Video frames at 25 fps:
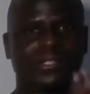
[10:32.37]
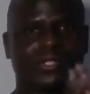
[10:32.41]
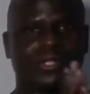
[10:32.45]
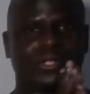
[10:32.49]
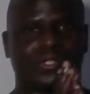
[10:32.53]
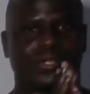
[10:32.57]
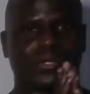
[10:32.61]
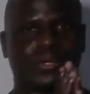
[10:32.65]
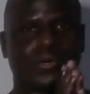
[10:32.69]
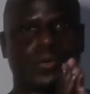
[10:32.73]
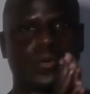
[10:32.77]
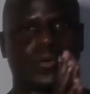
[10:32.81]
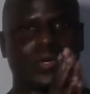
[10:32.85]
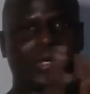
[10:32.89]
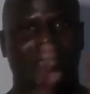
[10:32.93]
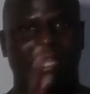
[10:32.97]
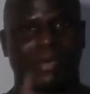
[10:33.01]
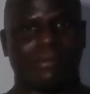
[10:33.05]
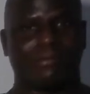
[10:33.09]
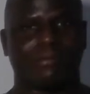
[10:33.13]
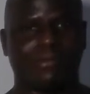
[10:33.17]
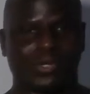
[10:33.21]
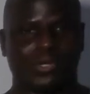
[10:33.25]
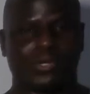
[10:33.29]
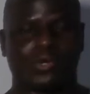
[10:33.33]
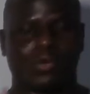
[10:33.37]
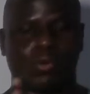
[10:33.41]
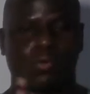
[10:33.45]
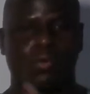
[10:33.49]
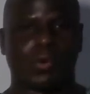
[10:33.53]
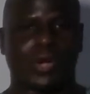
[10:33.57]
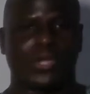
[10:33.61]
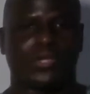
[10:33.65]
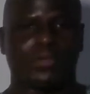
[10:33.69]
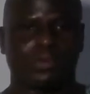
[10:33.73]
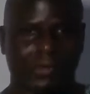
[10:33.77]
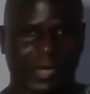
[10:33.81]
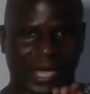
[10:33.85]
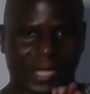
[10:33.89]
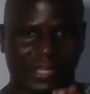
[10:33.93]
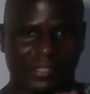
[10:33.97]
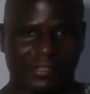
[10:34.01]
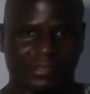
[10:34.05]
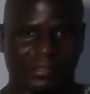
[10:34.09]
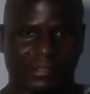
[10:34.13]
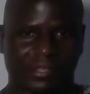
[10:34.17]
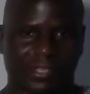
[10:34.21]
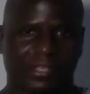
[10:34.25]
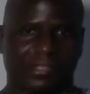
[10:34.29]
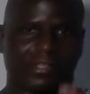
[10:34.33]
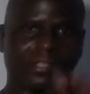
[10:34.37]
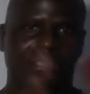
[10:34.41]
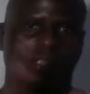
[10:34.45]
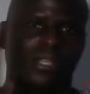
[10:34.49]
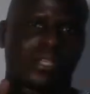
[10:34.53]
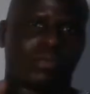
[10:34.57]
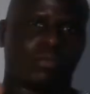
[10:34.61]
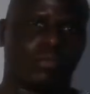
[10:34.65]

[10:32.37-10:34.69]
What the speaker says: So let me know what you guys think.